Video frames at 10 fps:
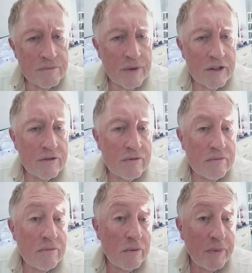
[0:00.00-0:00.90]
But
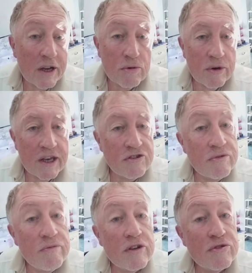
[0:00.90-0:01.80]
by
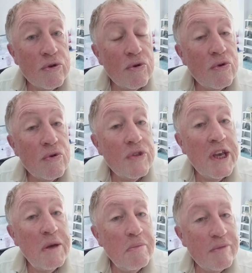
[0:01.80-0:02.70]
creation was no
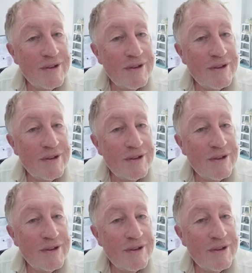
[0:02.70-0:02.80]
name.